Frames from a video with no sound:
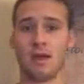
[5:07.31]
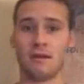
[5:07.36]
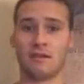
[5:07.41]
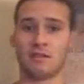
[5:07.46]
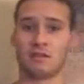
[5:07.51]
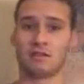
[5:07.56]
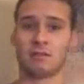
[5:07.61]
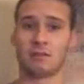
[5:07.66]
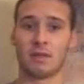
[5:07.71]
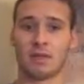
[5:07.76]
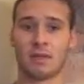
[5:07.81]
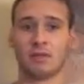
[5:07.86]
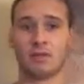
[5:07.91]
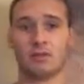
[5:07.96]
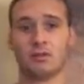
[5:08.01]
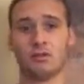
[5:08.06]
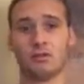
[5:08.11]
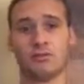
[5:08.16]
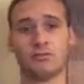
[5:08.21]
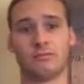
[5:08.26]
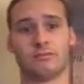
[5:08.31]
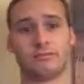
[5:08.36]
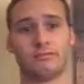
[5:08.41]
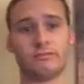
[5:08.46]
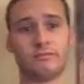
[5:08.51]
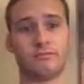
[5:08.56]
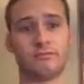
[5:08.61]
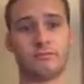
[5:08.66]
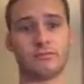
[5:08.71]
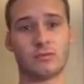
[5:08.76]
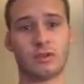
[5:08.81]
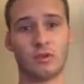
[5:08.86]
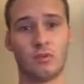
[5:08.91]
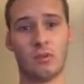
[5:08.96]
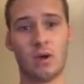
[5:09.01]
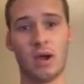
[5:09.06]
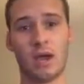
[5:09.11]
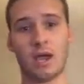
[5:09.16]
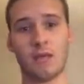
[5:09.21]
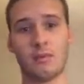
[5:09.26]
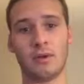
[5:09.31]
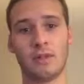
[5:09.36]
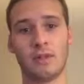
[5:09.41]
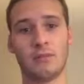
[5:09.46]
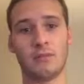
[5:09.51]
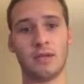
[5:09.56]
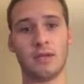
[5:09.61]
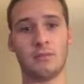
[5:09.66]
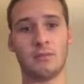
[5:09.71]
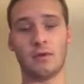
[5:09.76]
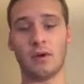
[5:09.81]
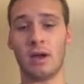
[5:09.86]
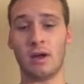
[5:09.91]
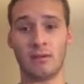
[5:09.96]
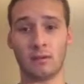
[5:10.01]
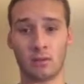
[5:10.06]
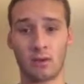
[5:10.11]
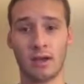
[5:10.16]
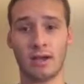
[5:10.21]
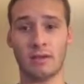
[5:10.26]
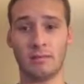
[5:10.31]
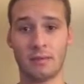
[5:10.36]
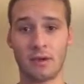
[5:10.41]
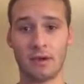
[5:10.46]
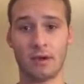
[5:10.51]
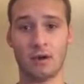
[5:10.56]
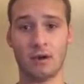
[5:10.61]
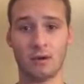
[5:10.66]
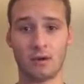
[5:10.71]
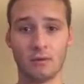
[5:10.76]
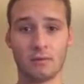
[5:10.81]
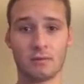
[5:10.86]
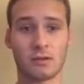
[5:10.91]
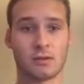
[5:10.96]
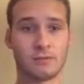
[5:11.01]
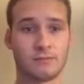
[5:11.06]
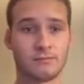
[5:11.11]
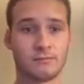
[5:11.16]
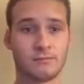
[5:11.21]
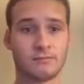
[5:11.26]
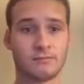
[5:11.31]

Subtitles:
I've explained to you why we the people have the right to bear arms.